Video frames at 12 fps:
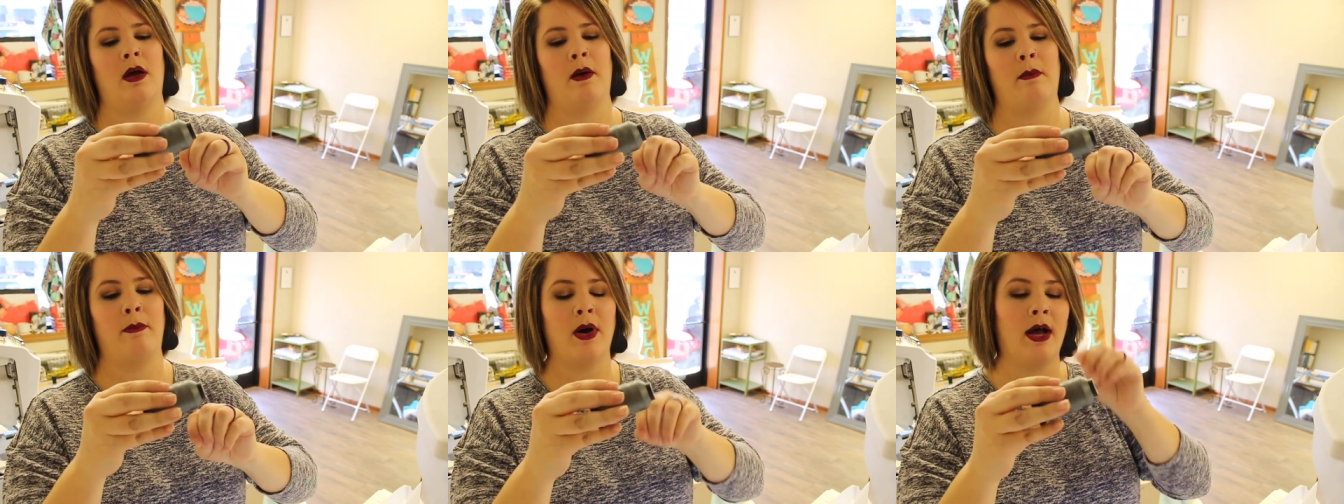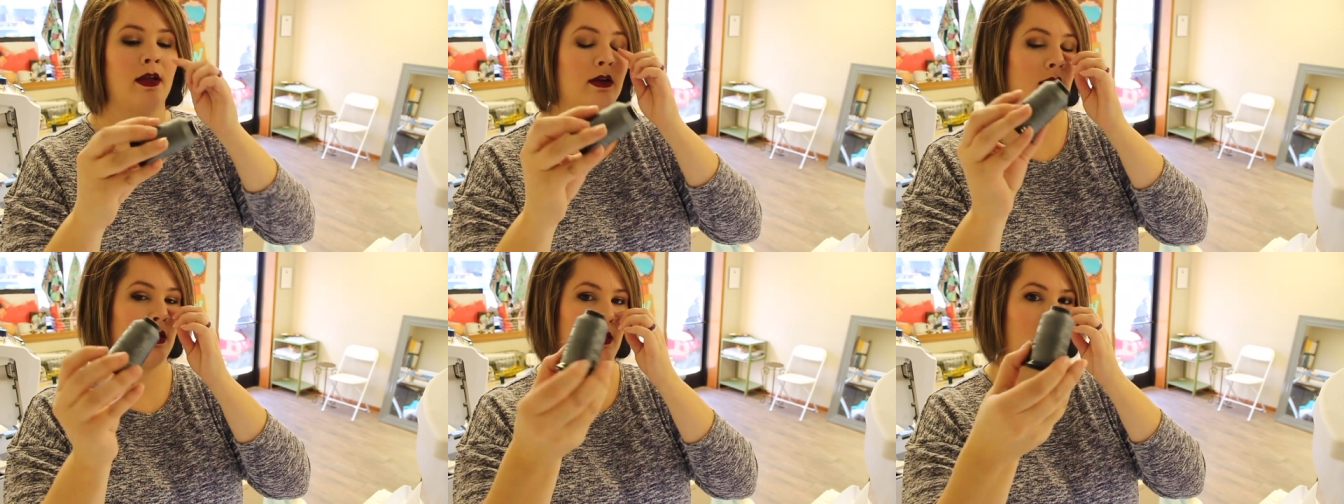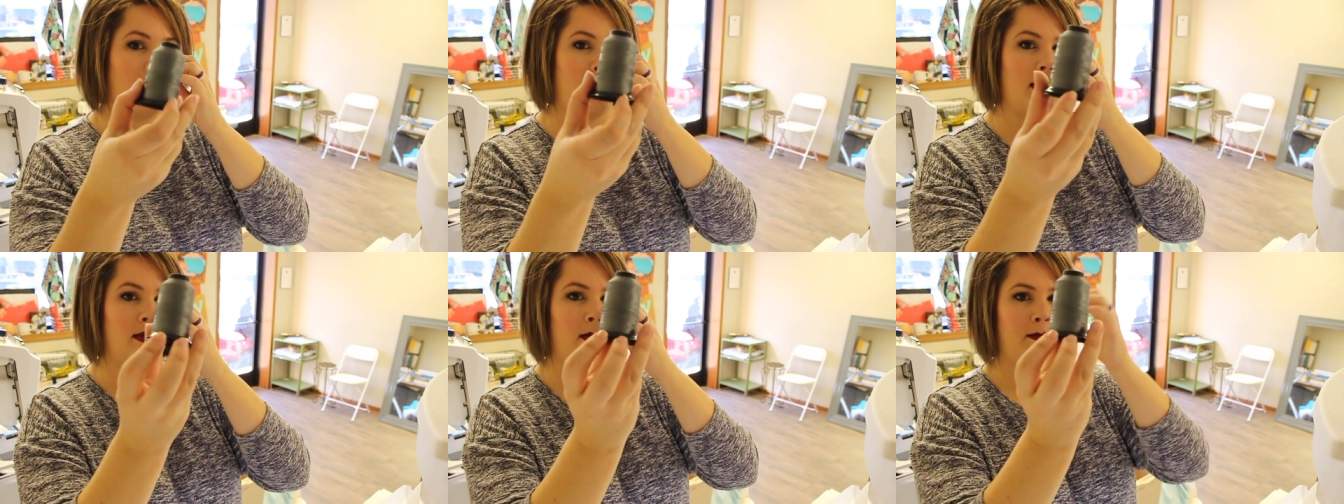But,
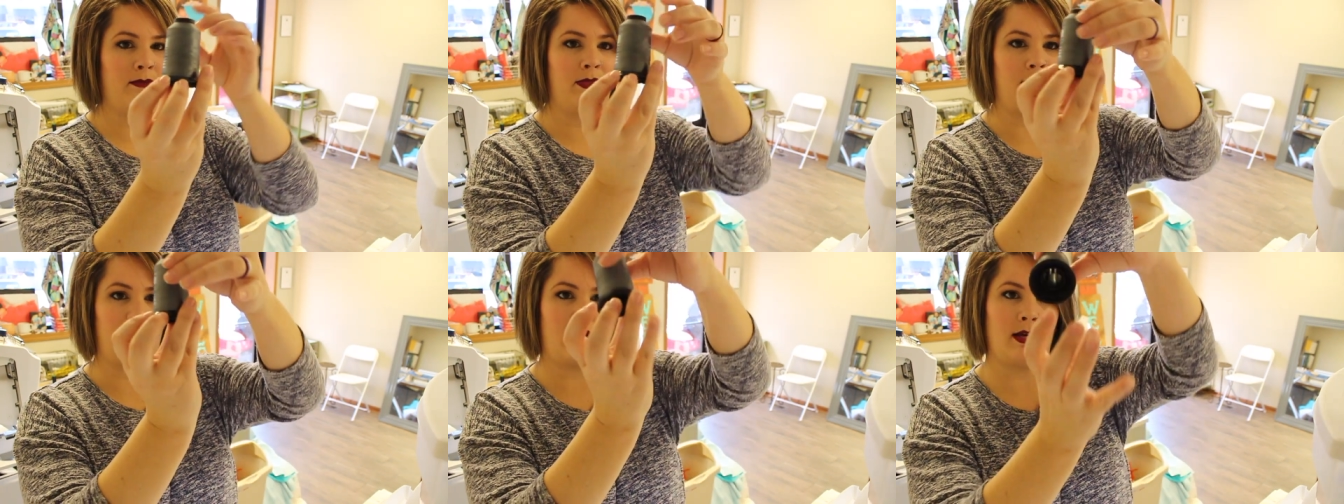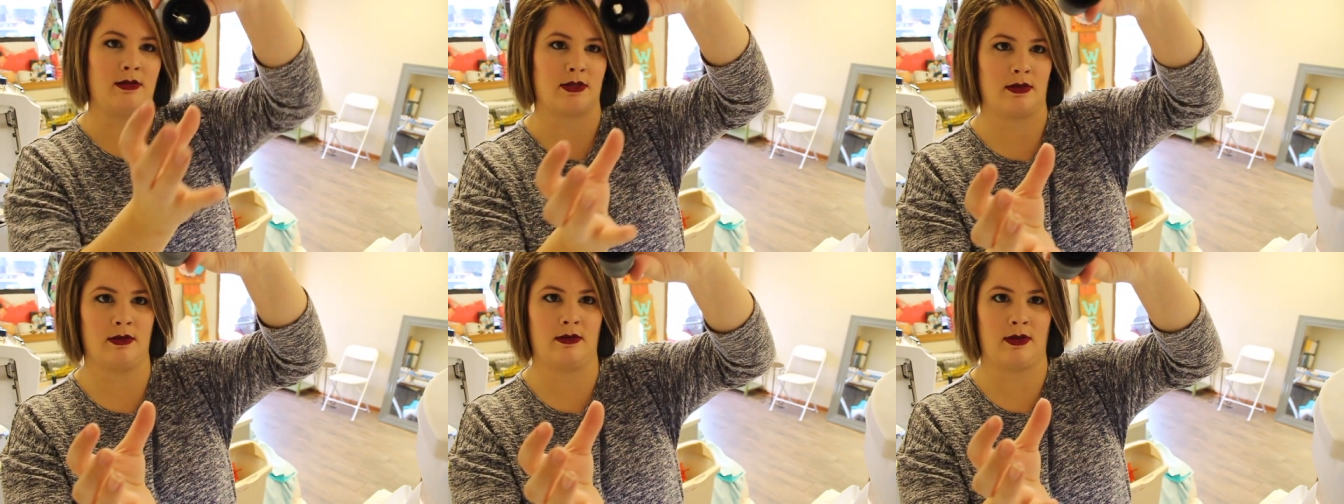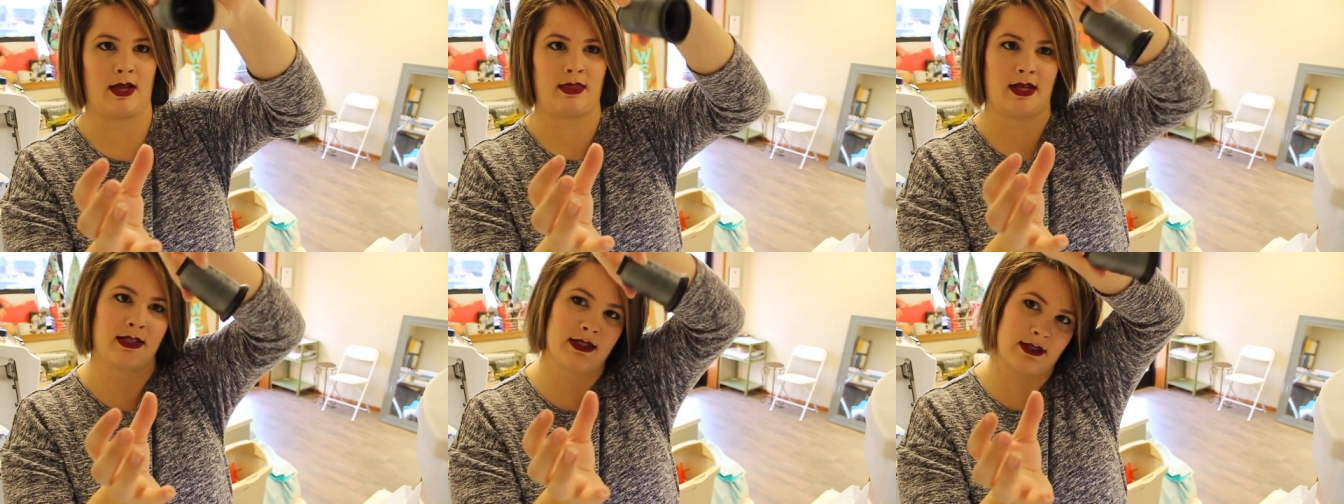and there it goes. Like
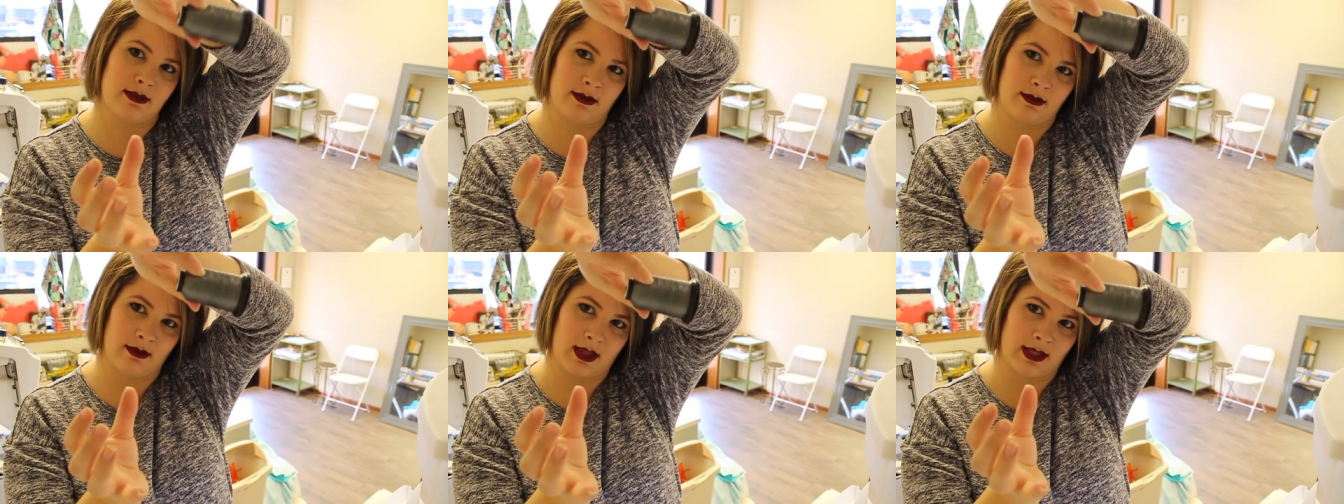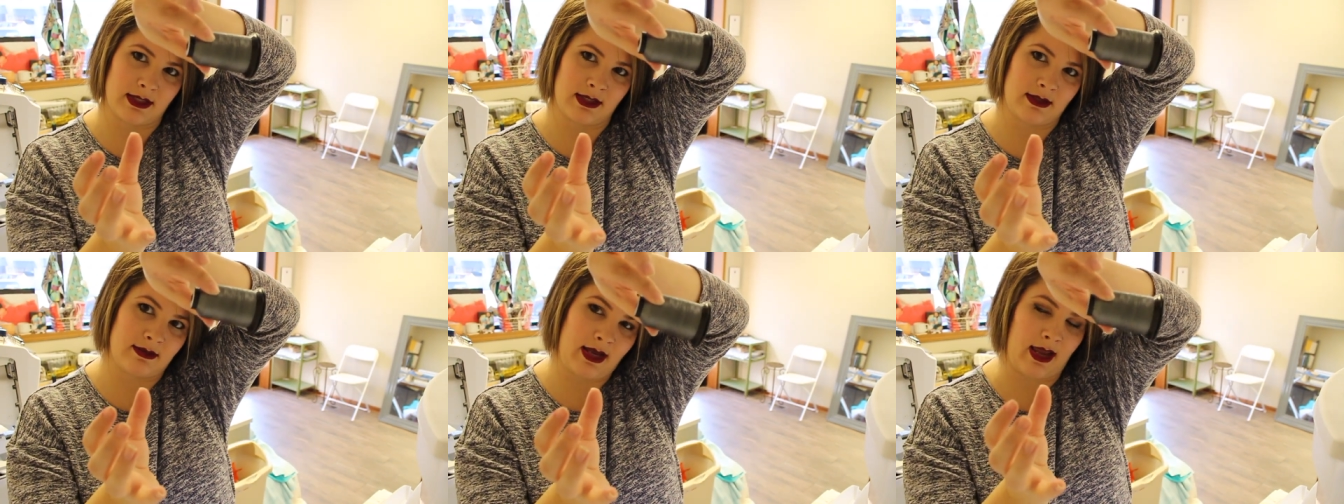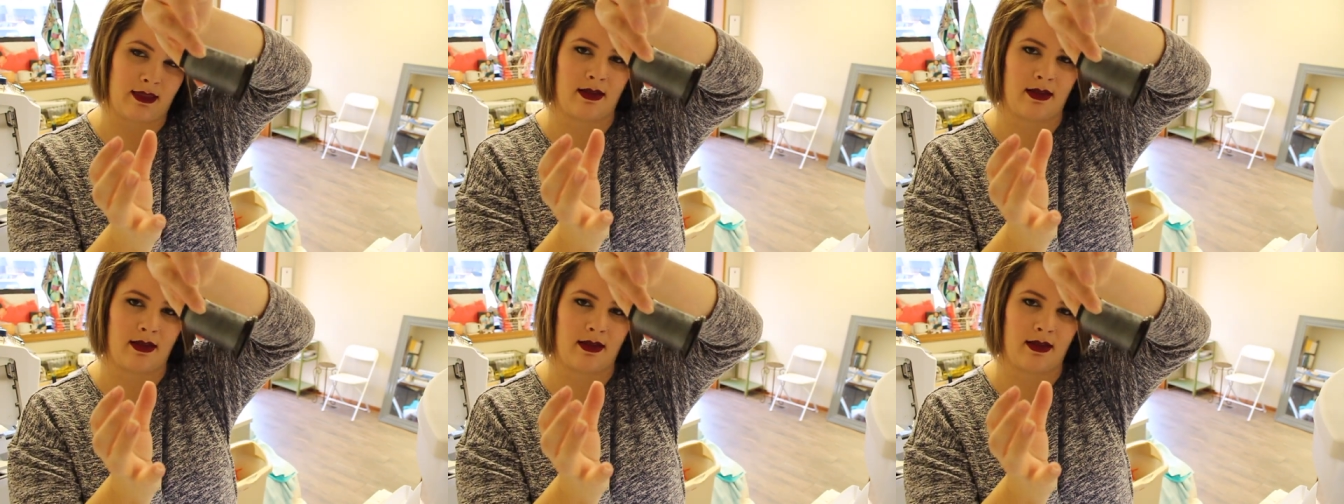that's staying